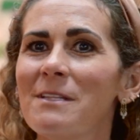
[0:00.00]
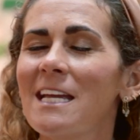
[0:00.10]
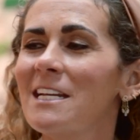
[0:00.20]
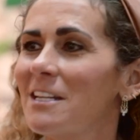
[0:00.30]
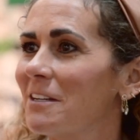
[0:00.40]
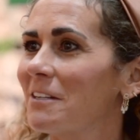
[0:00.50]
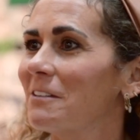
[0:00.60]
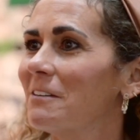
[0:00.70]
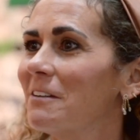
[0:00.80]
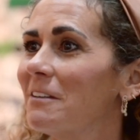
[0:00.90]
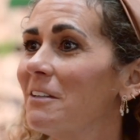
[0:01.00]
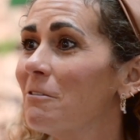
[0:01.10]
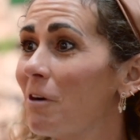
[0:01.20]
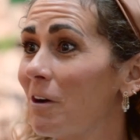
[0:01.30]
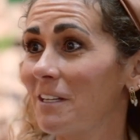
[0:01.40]
they knew.
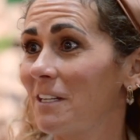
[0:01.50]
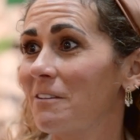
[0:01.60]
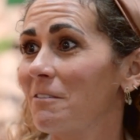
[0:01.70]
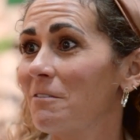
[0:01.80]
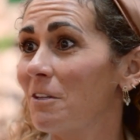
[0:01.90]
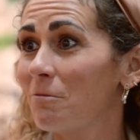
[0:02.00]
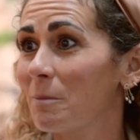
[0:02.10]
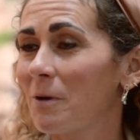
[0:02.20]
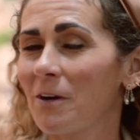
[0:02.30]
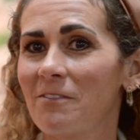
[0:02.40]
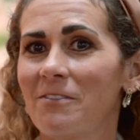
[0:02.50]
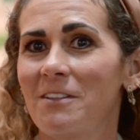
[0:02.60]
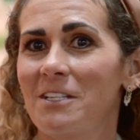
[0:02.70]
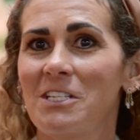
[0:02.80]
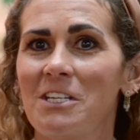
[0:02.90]
You all knew. You were part of
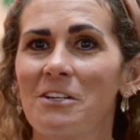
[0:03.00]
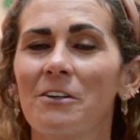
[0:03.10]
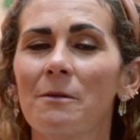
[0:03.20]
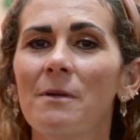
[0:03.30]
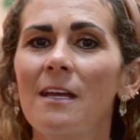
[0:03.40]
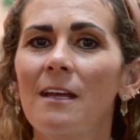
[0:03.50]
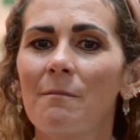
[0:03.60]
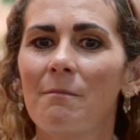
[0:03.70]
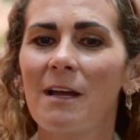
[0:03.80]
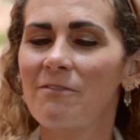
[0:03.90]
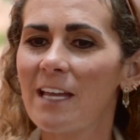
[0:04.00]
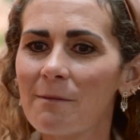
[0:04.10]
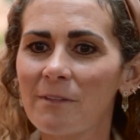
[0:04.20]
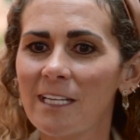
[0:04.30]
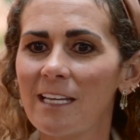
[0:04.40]
the cheer group. My
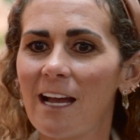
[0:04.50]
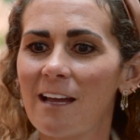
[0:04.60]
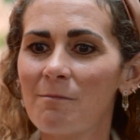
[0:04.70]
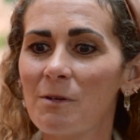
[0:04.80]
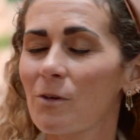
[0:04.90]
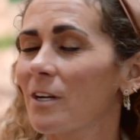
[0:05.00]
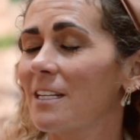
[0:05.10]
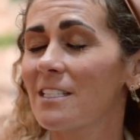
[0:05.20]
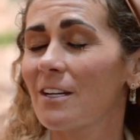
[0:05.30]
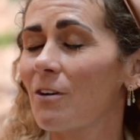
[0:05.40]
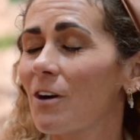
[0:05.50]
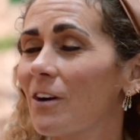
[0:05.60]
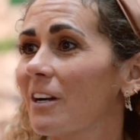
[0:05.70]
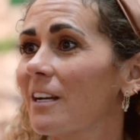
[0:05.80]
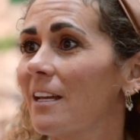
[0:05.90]
family, I had been working so
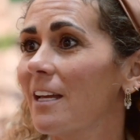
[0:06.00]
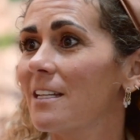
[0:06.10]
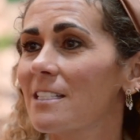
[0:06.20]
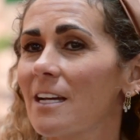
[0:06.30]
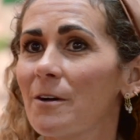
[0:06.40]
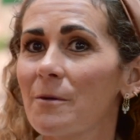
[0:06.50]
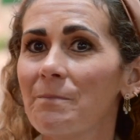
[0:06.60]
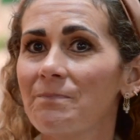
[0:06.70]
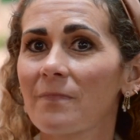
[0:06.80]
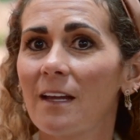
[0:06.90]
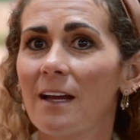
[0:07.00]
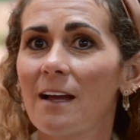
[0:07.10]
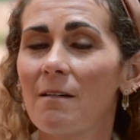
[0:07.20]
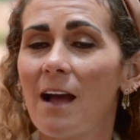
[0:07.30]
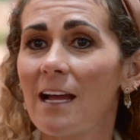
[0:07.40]
hard. And so
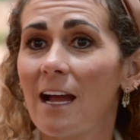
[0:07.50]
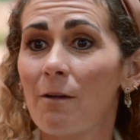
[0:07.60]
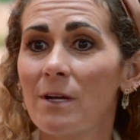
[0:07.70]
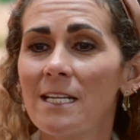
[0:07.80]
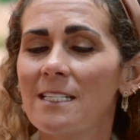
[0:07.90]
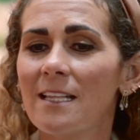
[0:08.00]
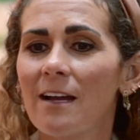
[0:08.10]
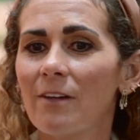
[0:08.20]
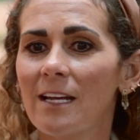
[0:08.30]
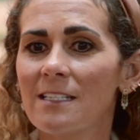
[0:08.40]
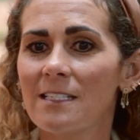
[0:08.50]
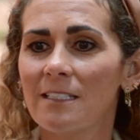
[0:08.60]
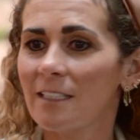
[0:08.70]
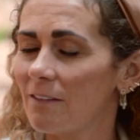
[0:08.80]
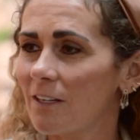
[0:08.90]
I went into that race
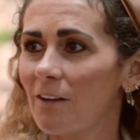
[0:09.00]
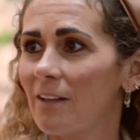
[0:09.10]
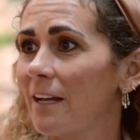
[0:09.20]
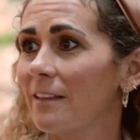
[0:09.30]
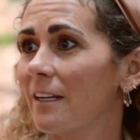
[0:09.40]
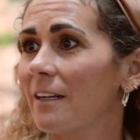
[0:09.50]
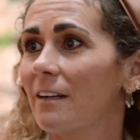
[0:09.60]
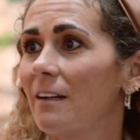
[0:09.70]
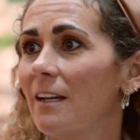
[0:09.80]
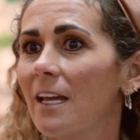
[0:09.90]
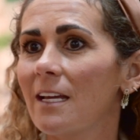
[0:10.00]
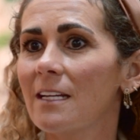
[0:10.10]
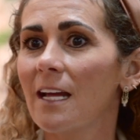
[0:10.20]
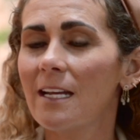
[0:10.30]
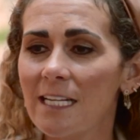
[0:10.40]
to leave it all out there.
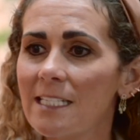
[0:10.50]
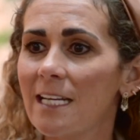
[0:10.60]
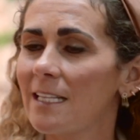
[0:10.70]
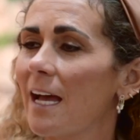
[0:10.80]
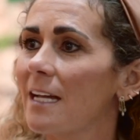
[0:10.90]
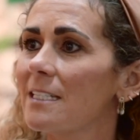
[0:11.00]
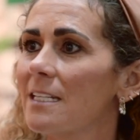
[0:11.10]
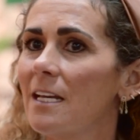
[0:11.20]
And I did that.